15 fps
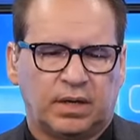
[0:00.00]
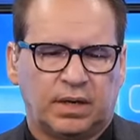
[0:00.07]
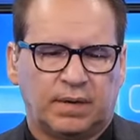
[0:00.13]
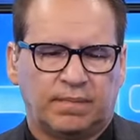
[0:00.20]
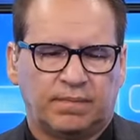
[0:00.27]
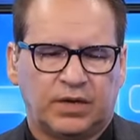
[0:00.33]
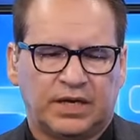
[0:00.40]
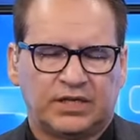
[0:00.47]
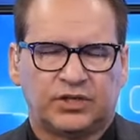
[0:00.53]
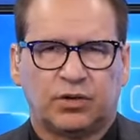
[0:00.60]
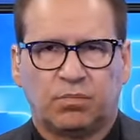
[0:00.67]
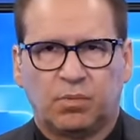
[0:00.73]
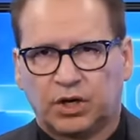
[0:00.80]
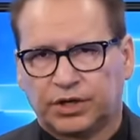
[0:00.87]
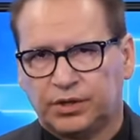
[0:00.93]
You guys know
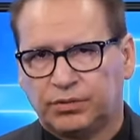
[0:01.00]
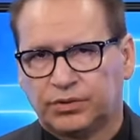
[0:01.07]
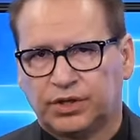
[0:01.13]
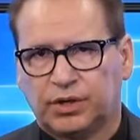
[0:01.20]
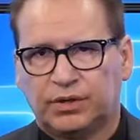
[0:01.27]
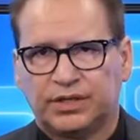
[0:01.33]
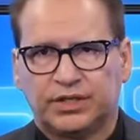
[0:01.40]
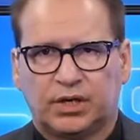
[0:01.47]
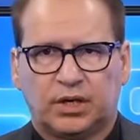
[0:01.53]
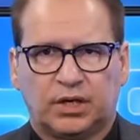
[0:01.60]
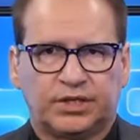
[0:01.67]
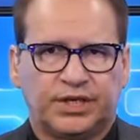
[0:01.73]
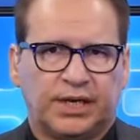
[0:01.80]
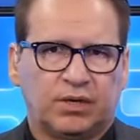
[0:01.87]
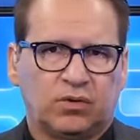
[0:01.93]
Mark Giusko. He's on our
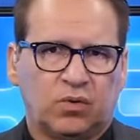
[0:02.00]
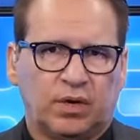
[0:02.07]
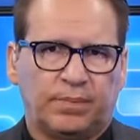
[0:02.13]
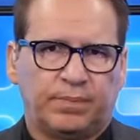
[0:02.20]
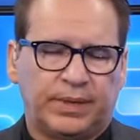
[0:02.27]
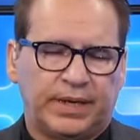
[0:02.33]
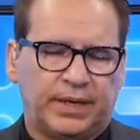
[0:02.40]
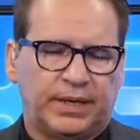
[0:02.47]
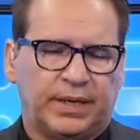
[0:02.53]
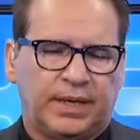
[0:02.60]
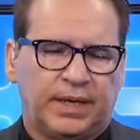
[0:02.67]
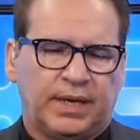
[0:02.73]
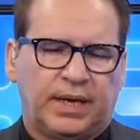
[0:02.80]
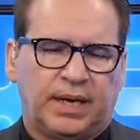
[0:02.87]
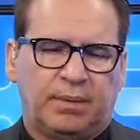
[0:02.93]
channel quite a bit.
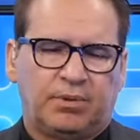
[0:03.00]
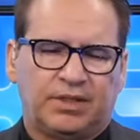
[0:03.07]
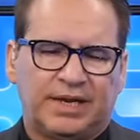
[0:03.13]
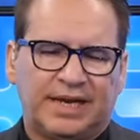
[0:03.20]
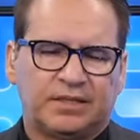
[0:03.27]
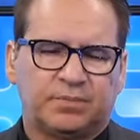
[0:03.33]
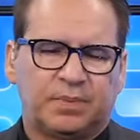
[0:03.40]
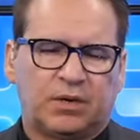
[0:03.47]
But the next